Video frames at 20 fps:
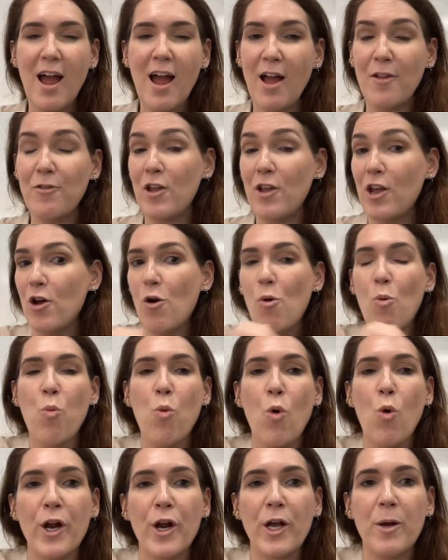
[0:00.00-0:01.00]
at their
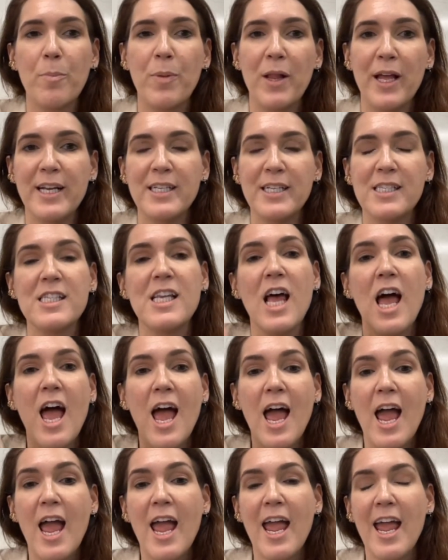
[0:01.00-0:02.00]
workplace,
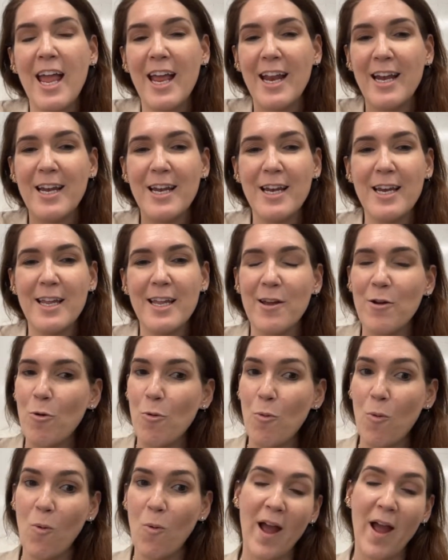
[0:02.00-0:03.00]

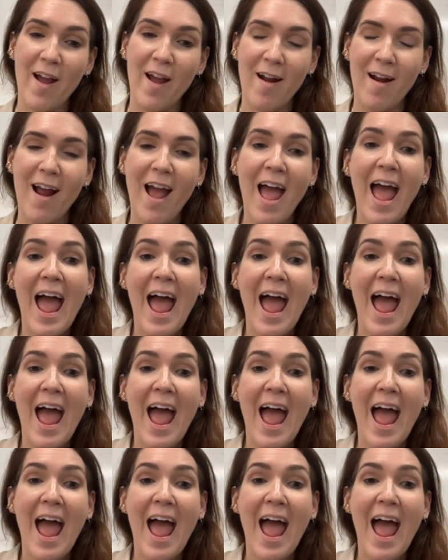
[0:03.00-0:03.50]
anywhere.